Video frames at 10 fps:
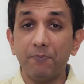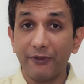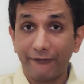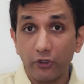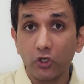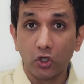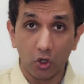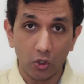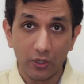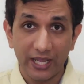Before you
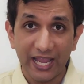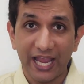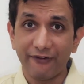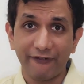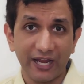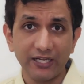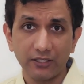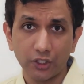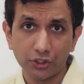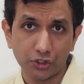go and
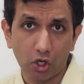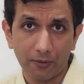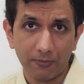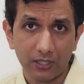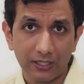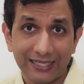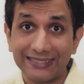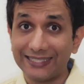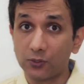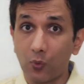find your job,
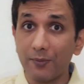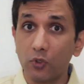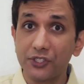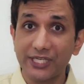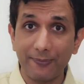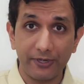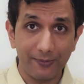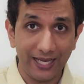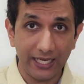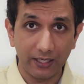there's one more step
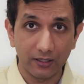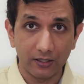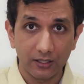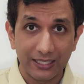remaining.